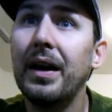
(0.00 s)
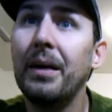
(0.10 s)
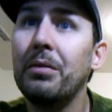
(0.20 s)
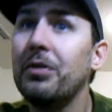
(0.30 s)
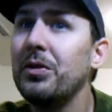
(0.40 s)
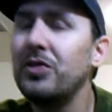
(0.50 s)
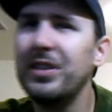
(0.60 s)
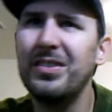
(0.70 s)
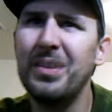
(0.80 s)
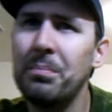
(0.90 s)
through
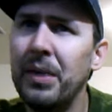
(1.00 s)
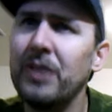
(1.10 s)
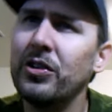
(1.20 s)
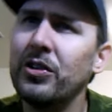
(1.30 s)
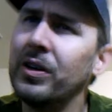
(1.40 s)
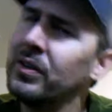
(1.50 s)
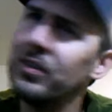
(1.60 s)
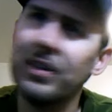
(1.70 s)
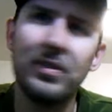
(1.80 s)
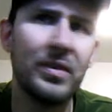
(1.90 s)
just some pictures,
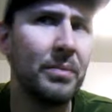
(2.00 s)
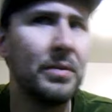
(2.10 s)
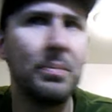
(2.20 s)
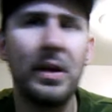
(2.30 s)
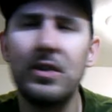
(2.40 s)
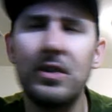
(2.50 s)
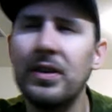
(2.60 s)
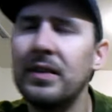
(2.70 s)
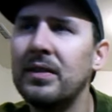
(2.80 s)
just some depictions,